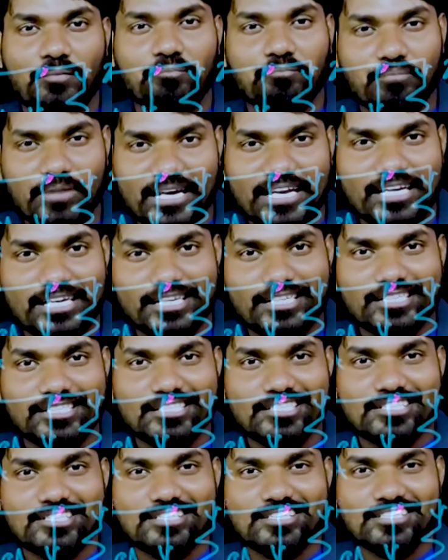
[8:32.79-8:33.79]

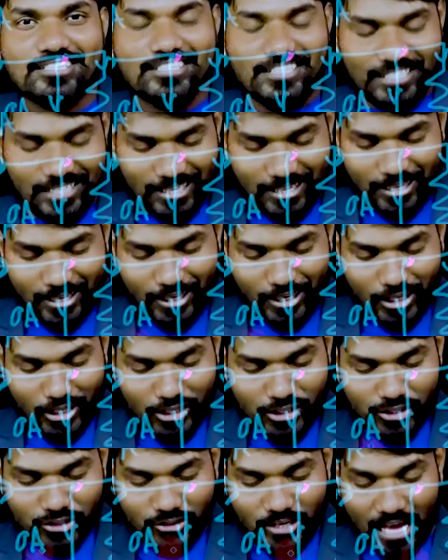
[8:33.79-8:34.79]
Means,
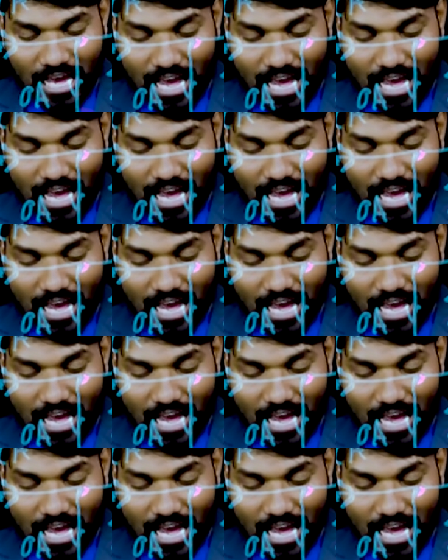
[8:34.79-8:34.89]
it should